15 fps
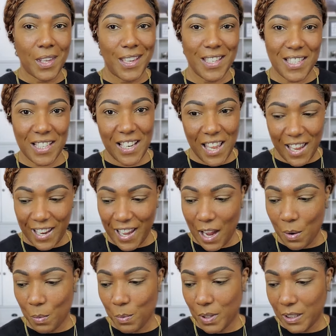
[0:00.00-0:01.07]
it's like
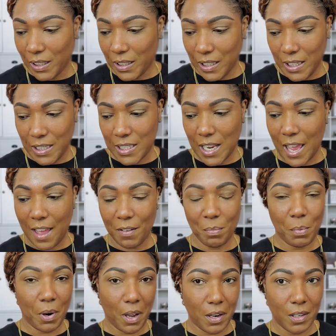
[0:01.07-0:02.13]
I really need to
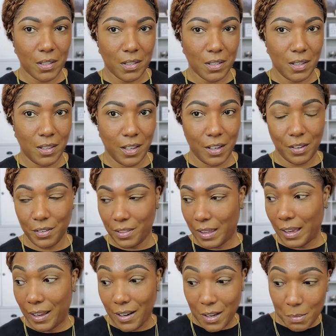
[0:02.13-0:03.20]
have products in there
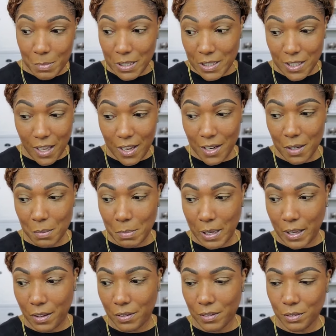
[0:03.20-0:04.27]
that I'm excited
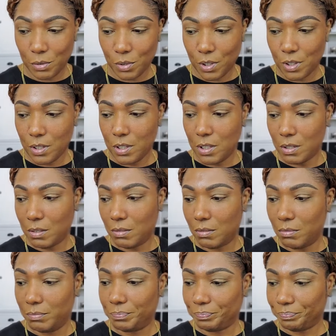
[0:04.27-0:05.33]
about in order
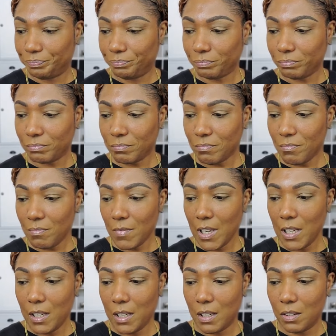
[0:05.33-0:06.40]
to,
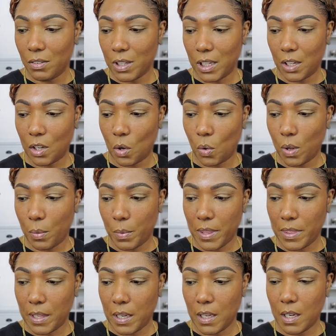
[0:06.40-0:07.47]
you know, get going
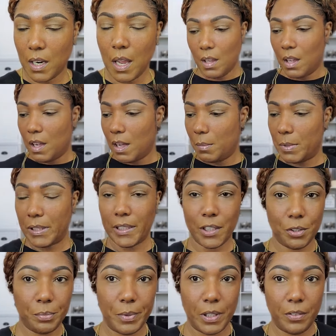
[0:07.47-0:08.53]
with it. I'm a
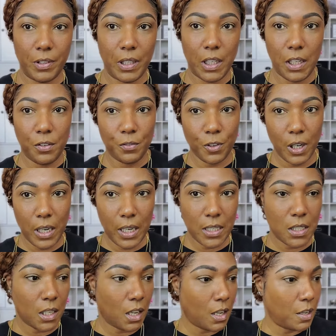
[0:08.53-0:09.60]
little bit of a neat freak
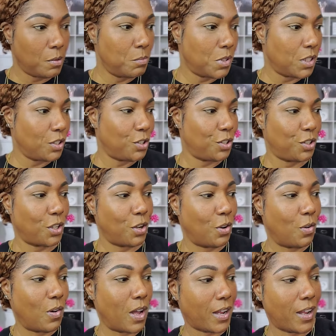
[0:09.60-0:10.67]
at times,
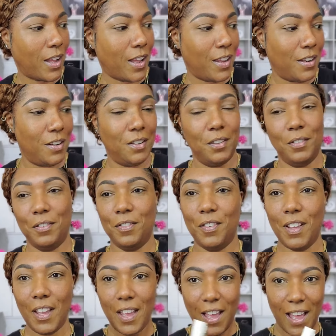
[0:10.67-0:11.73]
so I kind of
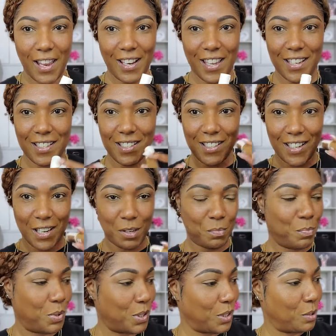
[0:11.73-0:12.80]
I like to
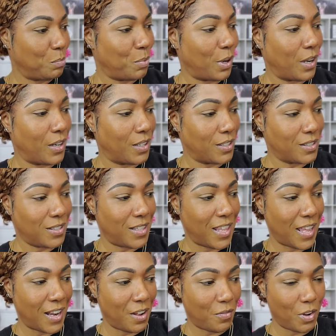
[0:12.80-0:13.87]
like put the products
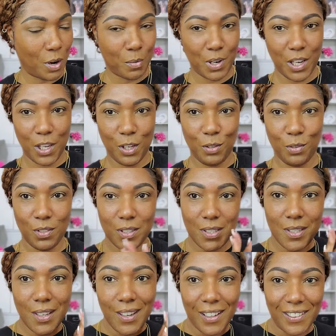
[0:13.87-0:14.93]
that I've already
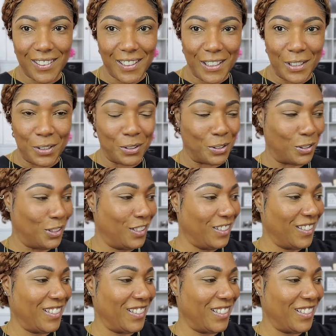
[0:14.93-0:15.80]
used in a little